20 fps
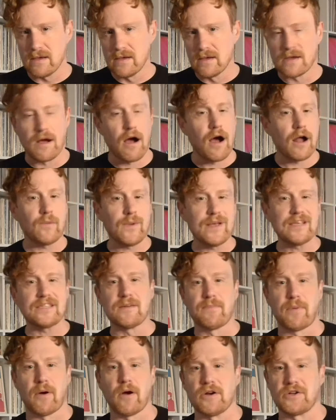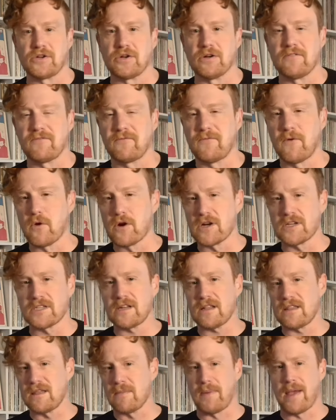Conway's departure
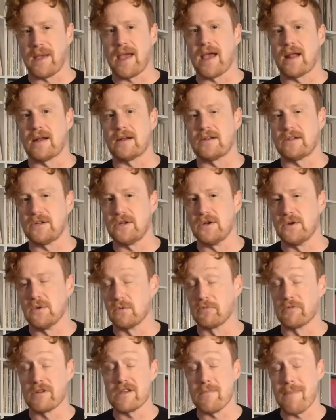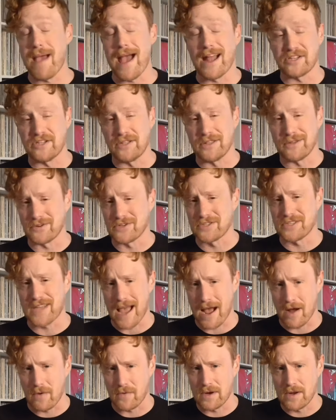forced the band to reimagine their
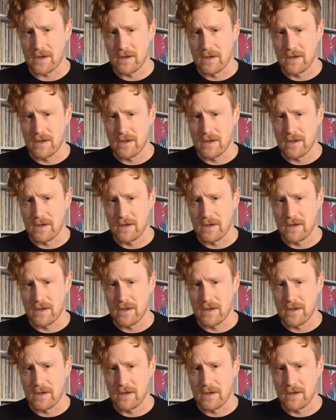sound,